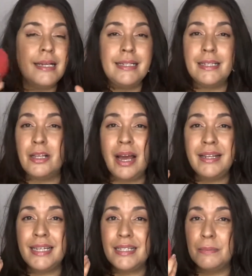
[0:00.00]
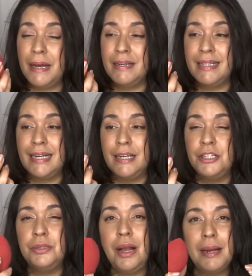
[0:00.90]
It's a lot of things about it that I
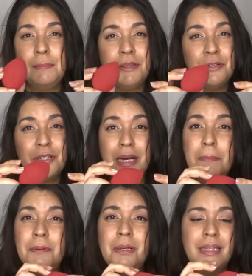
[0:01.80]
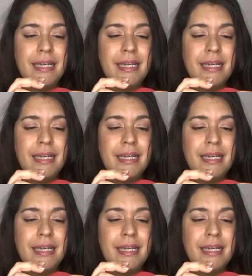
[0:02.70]
do like, but there's a couple of